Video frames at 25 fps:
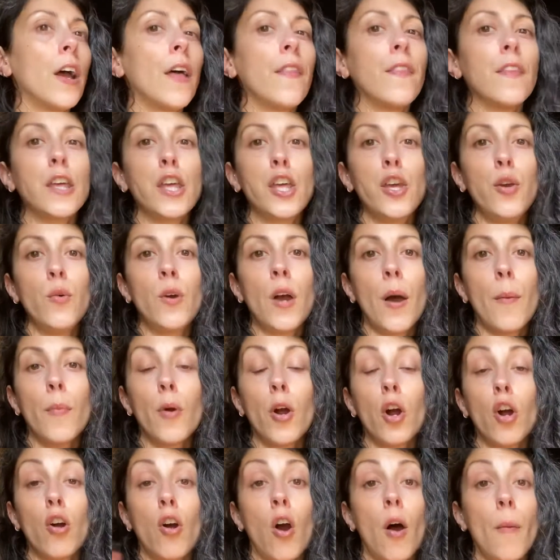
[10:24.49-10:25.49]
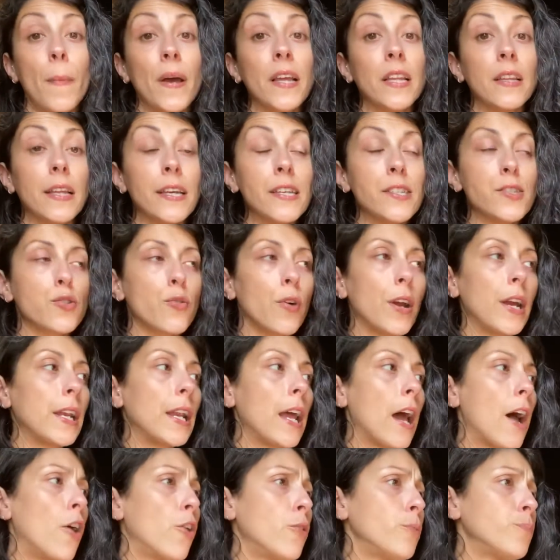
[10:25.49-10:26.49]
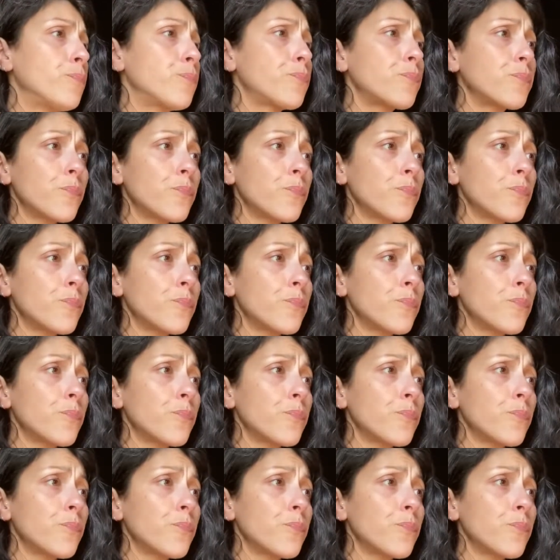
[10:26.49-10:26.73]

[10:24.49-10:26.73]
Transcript: and the cucumber are on my list right now.